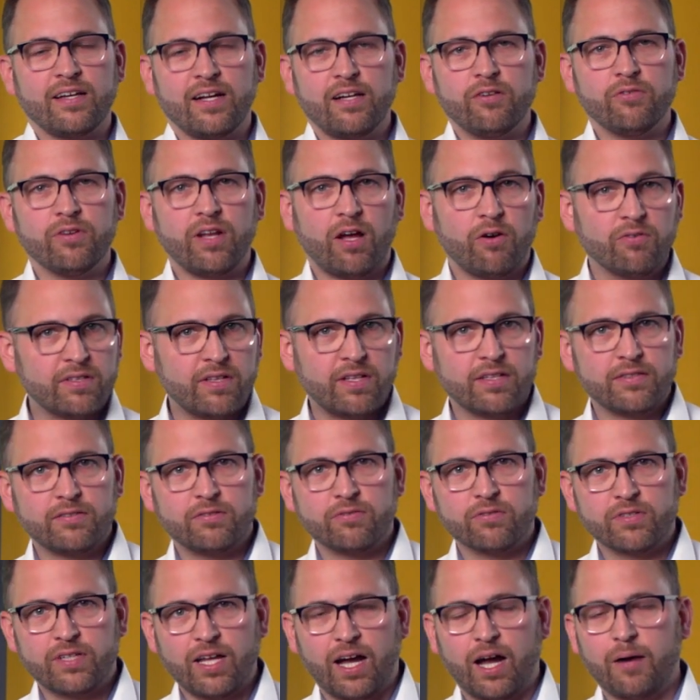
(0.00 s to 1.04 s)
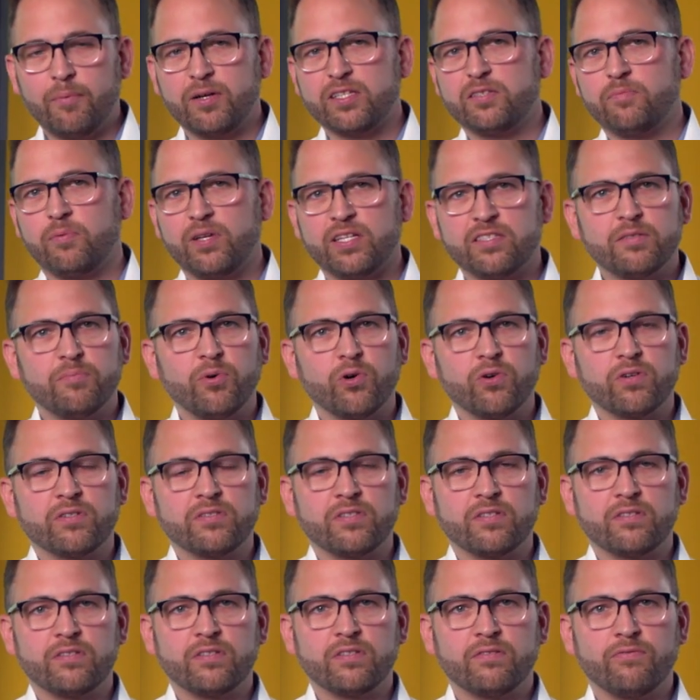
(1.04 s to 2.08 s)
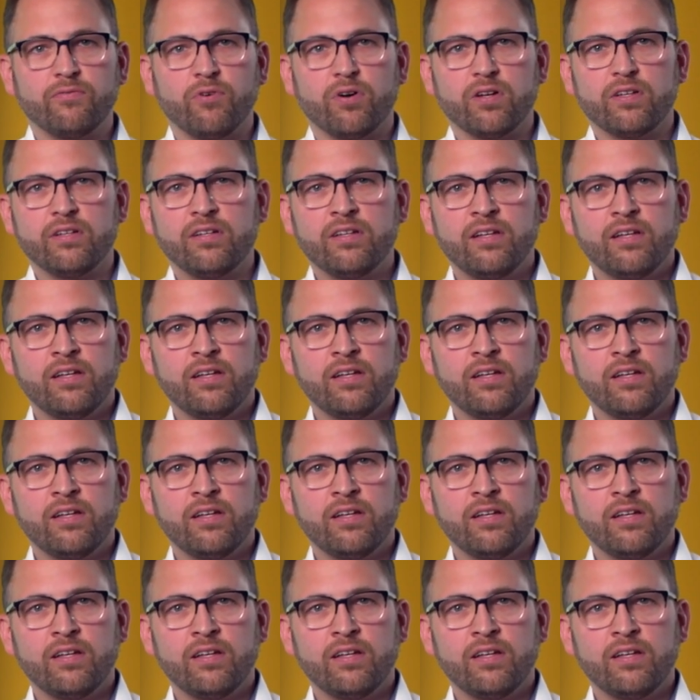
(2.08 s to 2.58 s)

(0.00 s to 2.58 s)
In our specific case, we considered the number